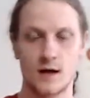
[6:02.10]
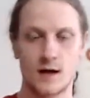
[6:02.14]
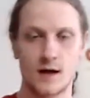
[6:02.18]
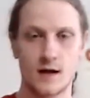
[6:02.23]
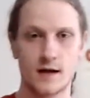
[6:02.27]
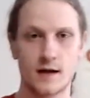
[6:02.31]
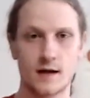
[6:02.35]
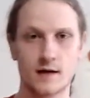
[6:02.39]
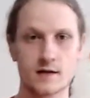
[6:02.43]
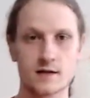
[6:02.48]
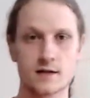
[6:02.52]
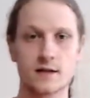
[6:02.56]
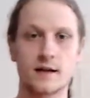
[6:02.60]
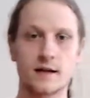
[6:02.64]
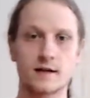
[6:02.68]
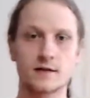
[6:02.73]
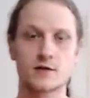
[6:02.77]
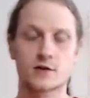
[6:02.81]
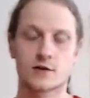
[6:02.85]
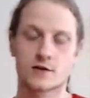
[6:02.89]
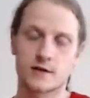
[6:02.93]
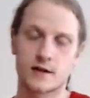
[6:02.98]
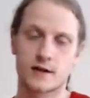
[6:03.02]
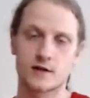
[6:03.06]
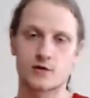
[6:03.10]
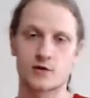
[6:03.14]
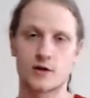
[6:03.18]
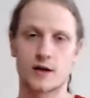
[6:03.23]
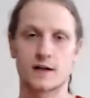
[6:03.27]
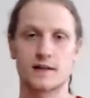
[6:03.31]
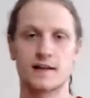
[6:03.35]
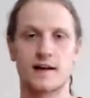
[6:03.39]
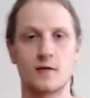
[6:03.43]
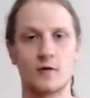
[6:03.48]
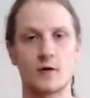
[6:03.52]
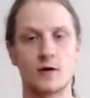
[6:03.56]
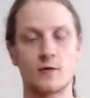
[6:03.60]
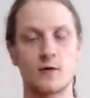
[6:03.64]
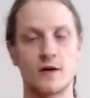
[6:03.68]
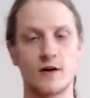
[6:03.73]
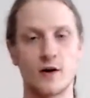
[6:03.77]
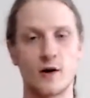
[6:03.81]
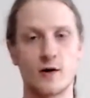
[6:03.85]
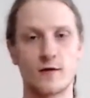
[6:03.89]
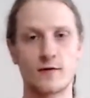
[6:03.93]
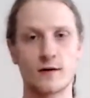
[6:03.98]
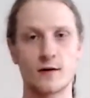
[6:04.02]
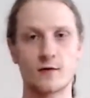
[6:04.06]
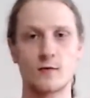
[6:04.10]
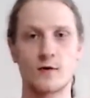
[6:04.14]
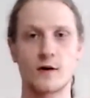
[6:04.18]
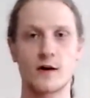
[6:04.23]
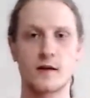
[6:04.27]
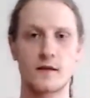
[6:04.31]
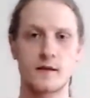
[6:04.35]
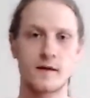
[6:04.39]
Here's an interesting trick that we went over in one of the